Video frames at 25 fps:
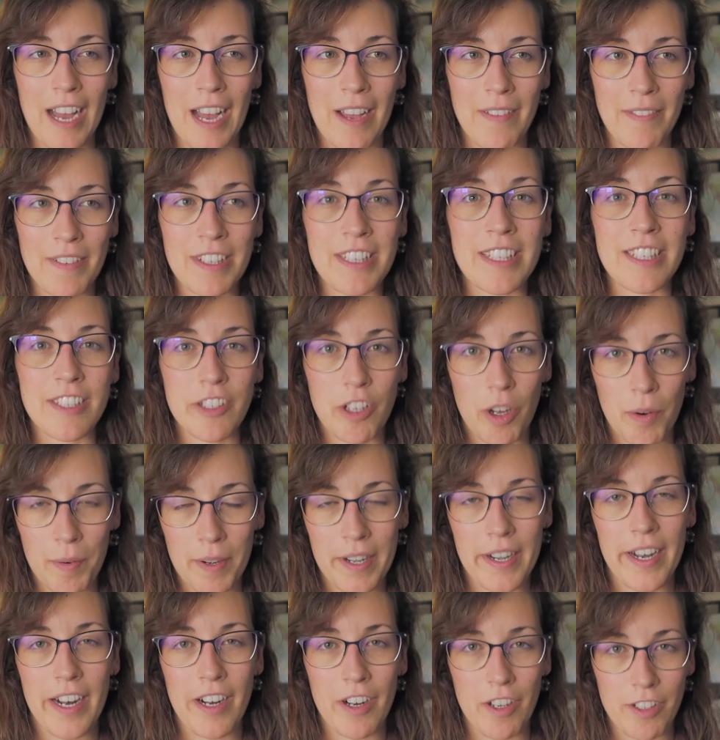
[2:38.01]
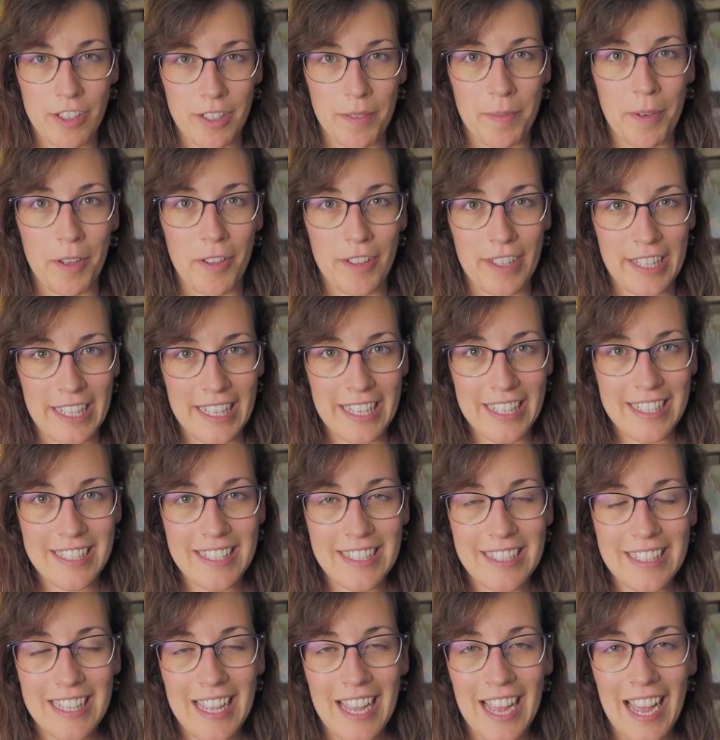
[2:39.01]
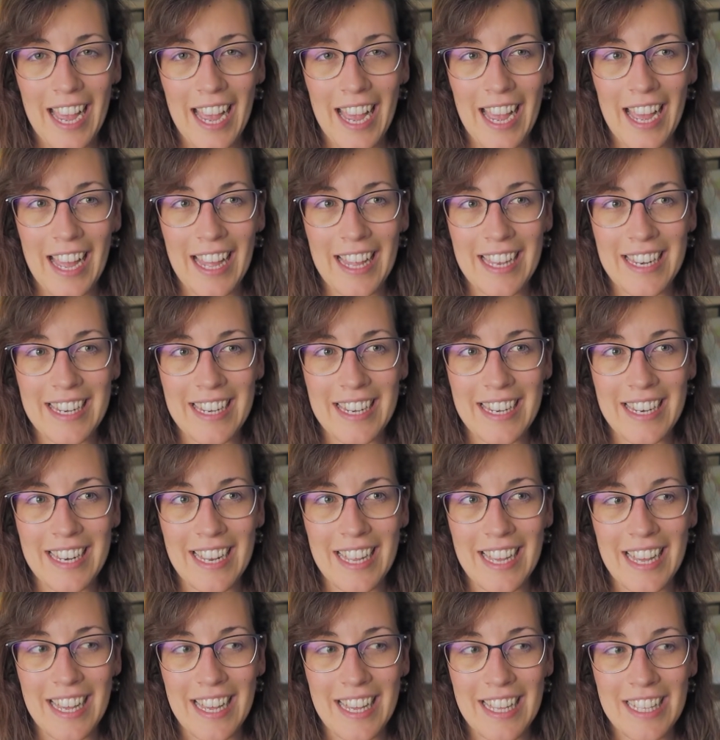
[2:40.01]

I've been discovering a lot about this, and